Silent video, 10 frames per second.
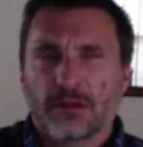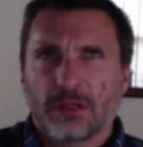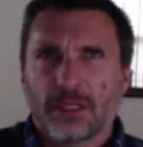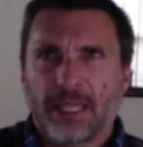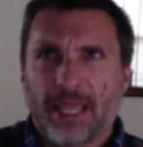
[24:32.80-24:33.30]

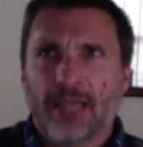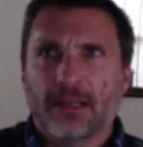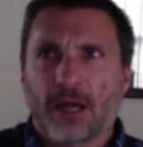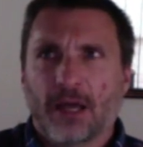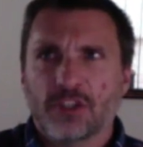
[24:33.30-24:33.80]

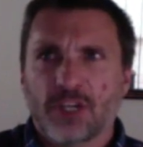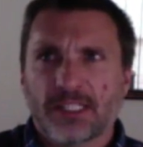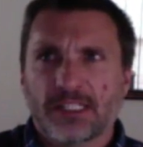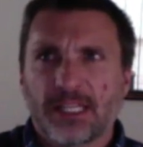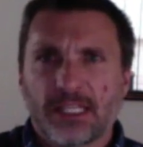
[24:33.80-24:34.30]
cannot
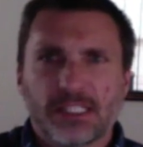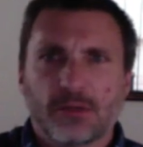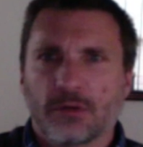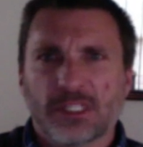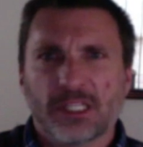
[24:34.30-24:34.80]
just cease
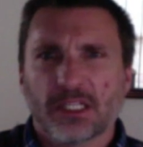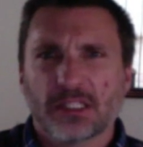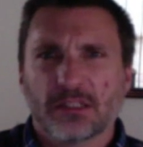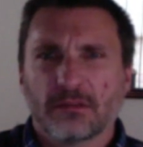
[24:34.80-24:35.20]
to exist.